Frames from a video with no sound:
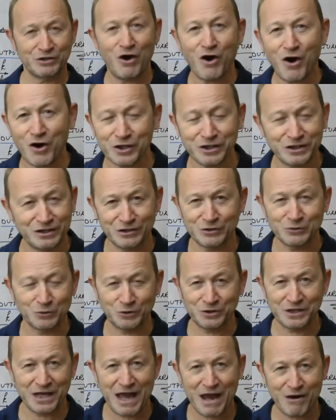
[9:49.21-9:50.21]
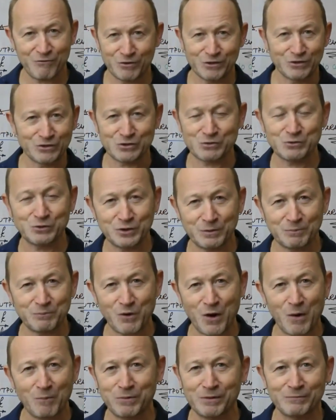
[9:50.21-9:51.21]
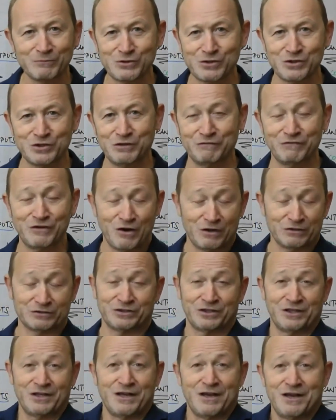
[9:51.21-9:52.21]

hiding all the errors and all the problems that you've got